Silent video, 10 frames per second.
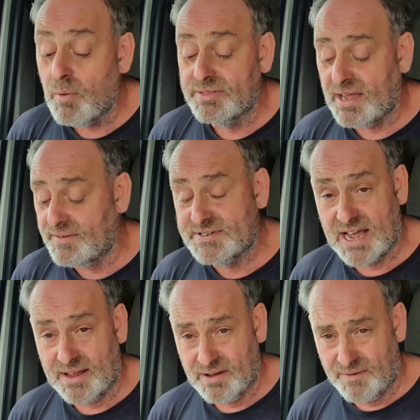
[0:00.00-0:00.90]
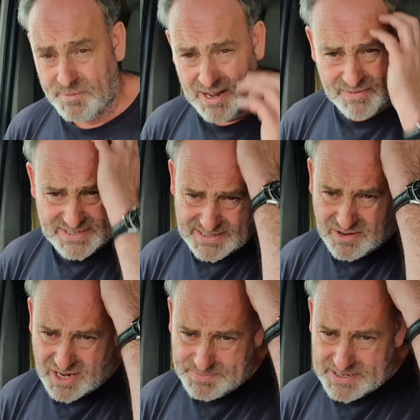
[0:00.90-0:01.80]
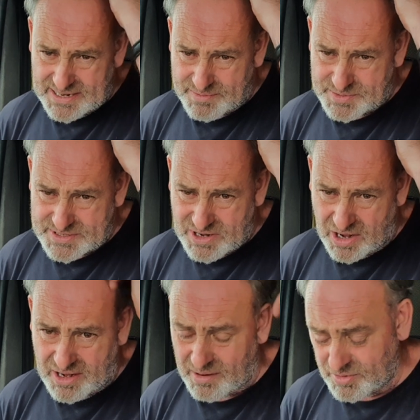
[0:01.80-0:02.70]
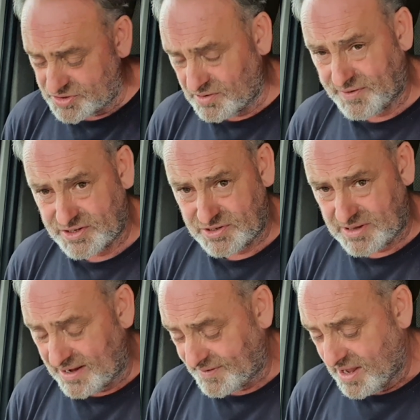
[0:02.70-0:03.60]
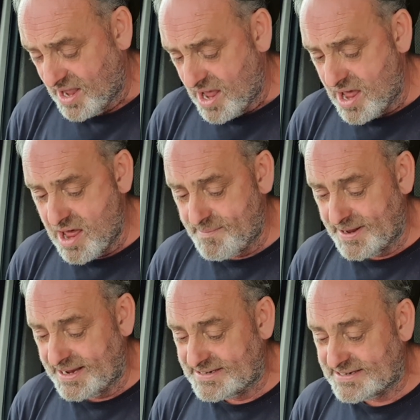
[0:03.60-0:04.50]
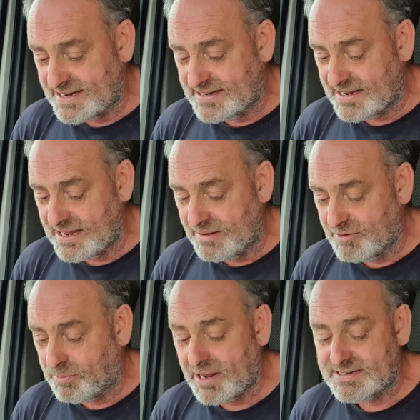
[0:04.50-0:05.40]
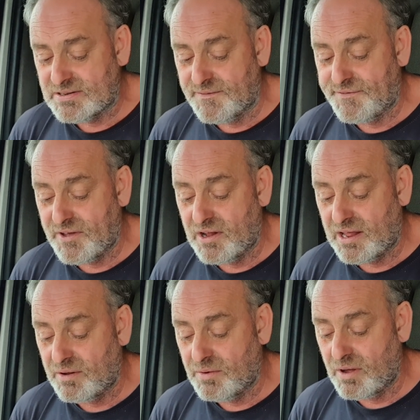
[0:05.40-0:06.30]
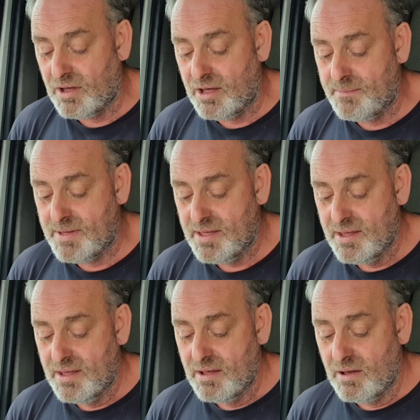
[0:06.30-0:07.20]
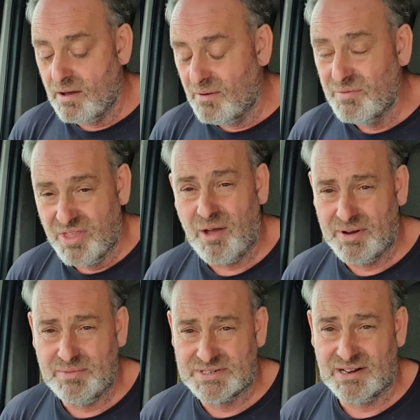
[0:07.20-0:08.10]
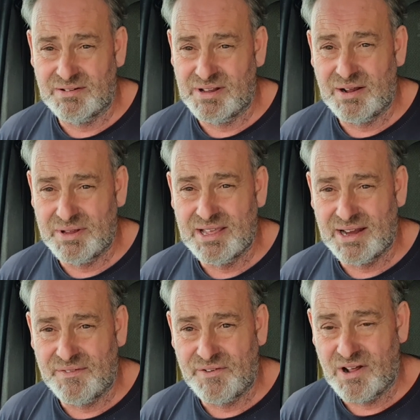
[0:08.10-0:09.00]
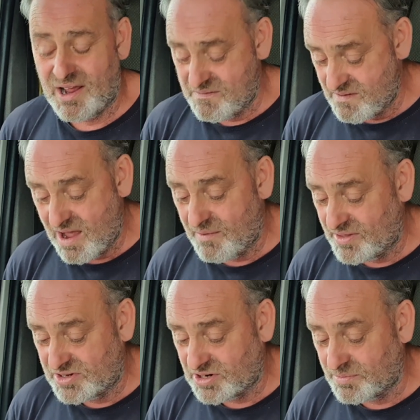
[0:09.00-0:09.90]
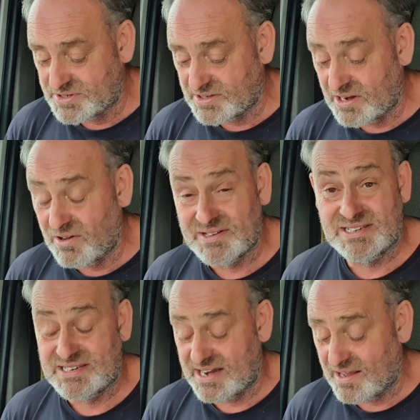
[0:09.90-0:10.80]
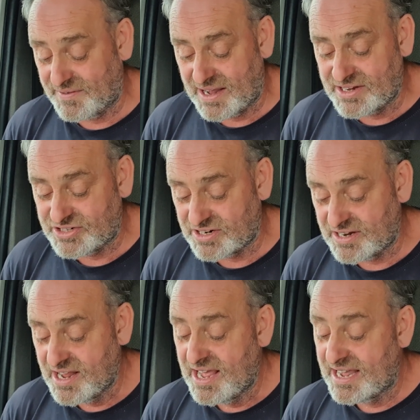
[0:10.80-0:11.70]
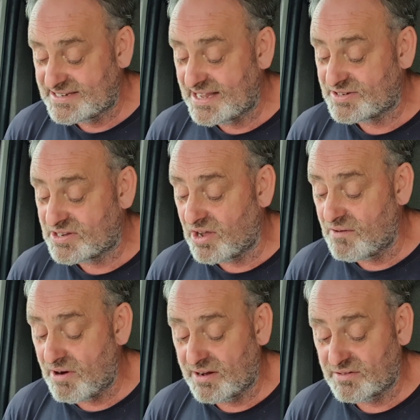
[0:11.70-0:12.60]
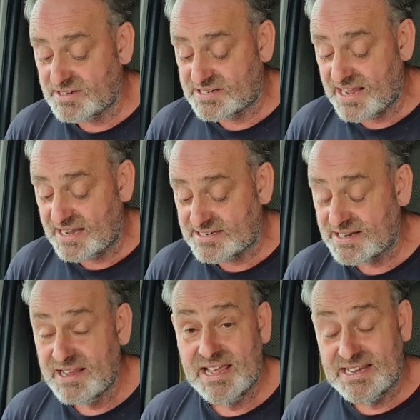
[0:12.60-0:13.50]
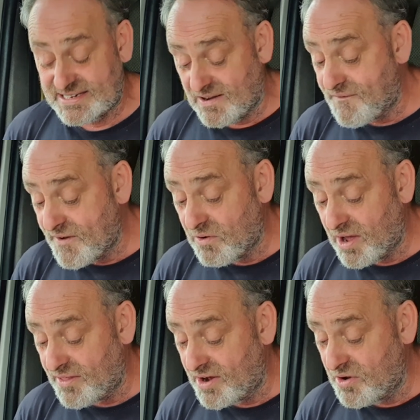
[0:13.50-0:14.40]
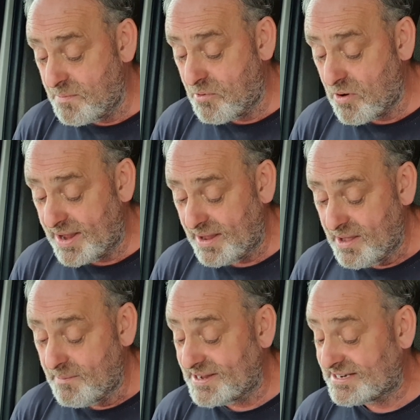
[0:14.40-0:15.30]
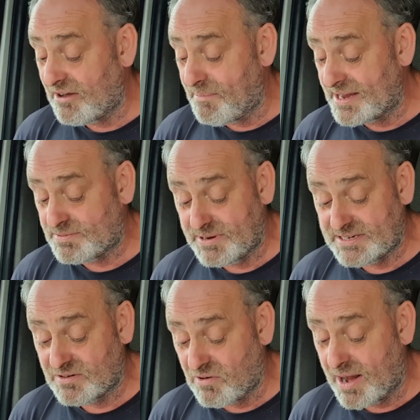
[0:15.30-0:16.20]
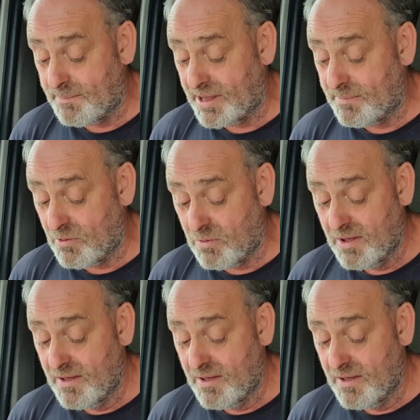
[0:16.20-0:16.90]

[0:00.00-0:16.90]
Dave Tutt, I believe this is the guy speaking up to me in Scotland, I'm not sure if that's you, Dave. He said he was placed on furlough, knowing he was going to, you know, when you go into furlough, knowing the job was on the line, he's in aviation. He's now started running on the CX. He said, I feel like the new boy, but he said, I'll bet to meet some great people,